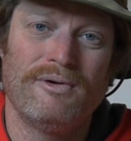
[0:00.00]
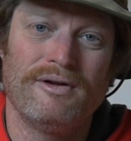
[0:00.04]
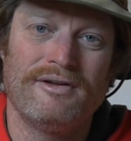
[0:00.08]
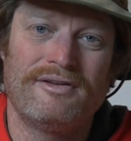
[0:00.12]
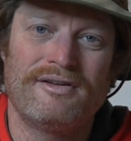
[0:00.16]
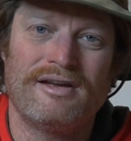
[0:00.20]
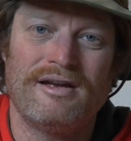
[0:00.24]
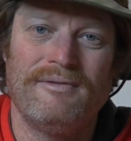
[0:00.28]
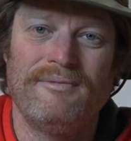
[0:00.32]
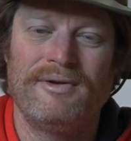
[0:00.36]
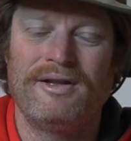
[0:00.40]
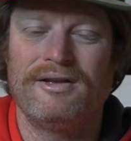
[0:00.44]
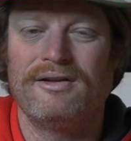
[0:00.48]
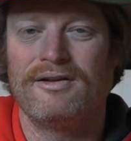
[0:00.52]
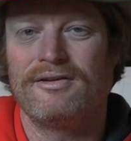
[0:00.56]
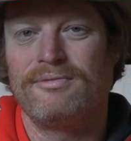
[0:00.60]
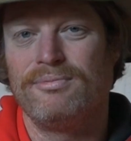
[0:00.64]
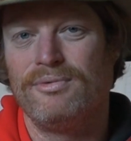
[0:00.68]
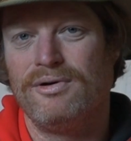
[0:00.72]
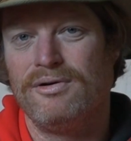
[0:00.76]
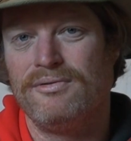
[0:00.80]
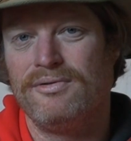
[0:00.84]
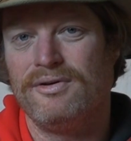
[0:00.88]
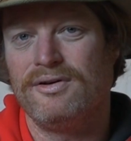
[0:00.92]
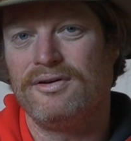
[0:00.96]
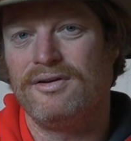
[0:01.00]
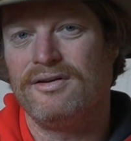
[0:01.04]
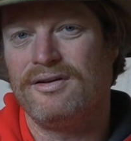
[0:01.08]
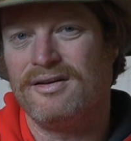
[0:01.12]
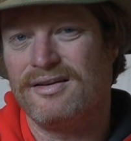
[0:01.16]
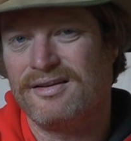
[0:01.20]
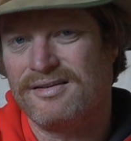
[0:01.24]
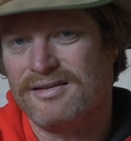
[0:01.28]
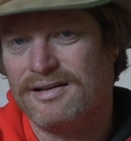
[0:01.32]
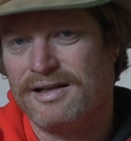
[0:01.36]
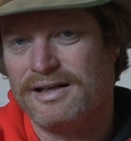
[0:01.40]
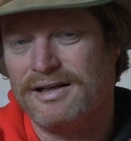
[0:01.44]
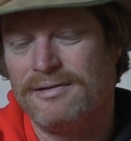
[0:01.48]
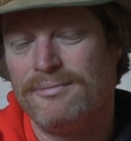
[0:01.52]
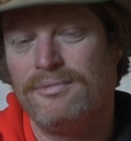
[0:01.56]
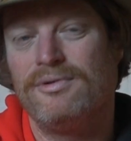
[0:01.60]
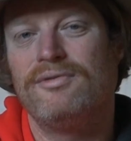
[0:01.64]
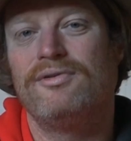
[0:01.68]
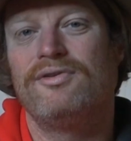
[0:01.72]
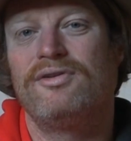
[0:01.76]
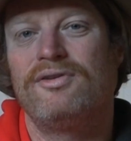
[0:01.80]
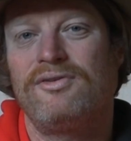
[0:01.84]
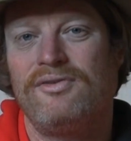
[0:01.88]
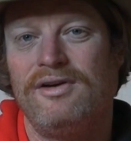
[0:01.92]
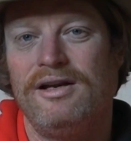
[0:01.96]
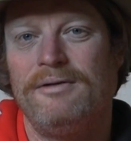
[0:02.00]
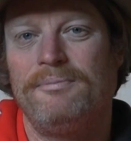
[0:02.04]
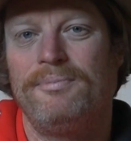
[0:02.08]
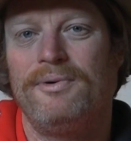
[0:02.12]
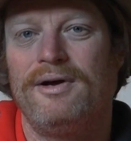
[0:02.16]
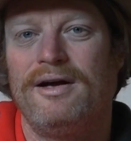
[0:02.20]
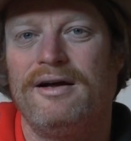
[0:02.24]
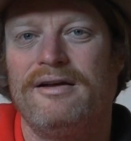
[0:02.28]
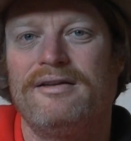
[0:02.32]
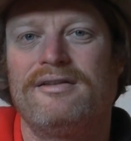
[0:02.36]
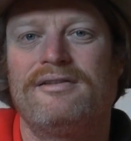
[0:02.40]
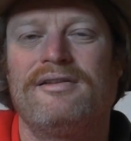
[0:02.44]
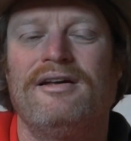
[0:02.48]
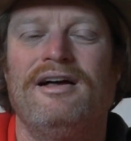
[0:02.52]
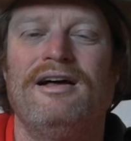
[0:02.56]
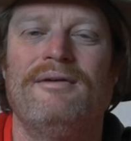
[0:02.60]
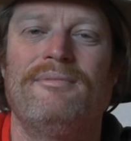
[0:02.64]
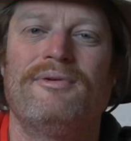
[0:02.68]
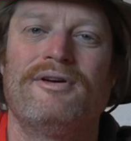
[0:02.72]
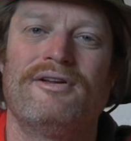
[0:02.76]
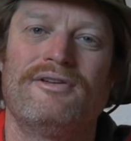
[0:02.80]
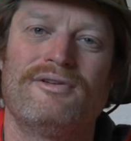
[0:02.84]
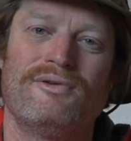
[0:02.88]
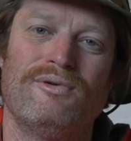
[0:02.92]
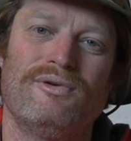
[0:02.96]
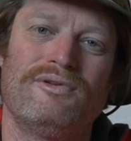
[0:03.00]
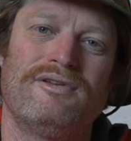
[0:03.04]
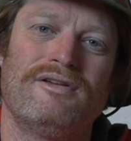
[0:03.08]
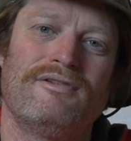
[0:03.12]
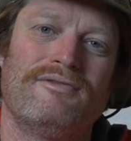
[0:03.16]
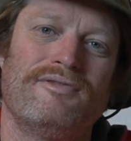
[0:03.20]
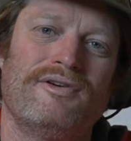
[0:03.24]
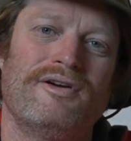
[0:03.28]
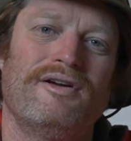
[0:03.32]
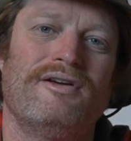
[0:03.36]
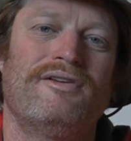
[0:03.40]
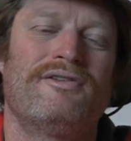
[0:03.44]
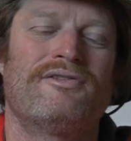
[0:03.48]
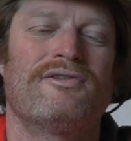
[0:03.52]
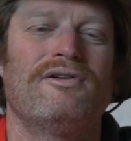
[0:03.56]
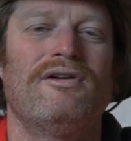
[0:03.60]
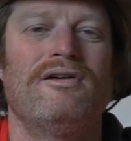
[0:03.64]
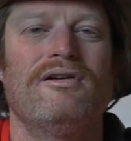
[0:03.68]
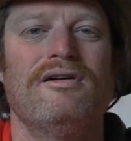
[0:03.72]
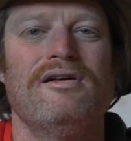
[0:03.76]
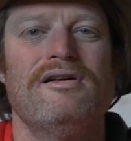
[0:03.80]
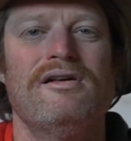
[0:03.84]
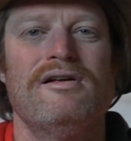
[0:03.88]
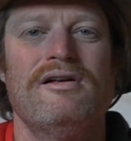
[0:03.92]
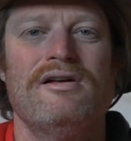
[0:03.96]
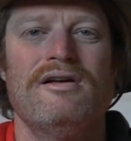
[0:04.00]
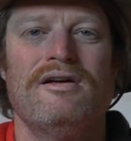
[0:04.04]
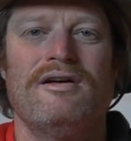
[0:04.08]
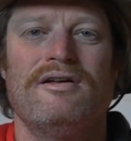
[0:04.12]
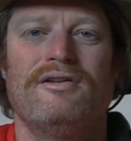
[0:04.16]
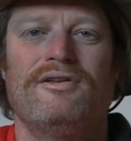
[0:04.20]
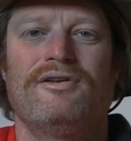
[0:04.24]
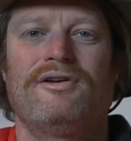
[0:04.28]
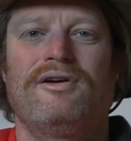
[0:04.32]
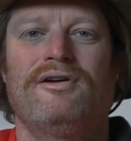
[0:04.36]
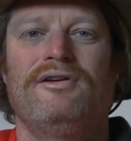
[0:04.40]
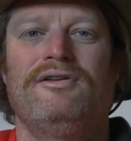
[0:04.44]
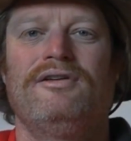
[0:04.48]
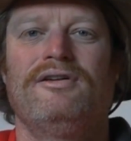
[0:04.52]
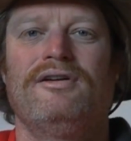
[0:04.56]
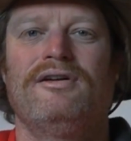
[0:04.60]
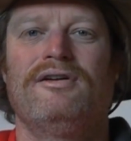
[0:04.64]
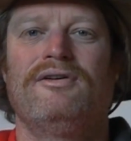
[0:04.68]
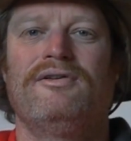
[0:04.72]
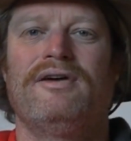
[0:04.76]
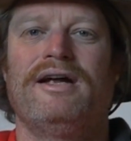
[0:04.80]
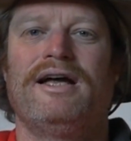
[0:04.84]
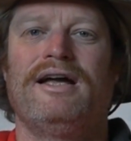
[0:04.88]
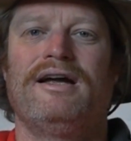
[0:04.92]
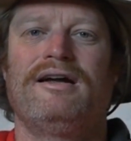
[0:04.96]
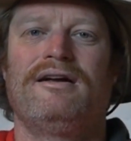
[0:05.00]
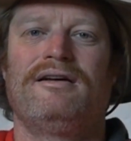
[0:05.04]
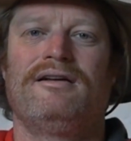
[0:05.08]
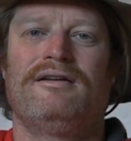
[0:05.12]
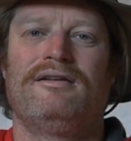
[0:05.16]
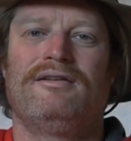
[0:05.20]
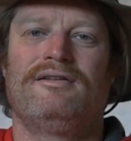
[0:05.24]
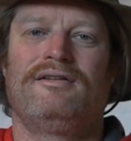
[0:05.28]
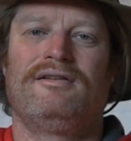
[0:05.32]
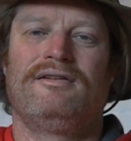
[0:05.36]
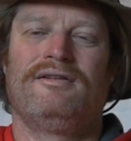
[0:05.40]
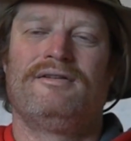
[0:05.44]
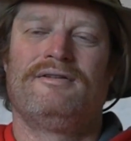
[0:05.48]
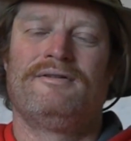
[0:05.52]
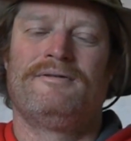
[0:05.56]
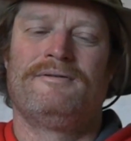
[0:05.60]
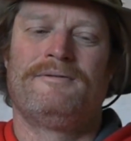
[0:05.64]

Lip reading: want something that's more of a slightly more of a street bias type, but it's also very strong, the Goodyear Wranglers.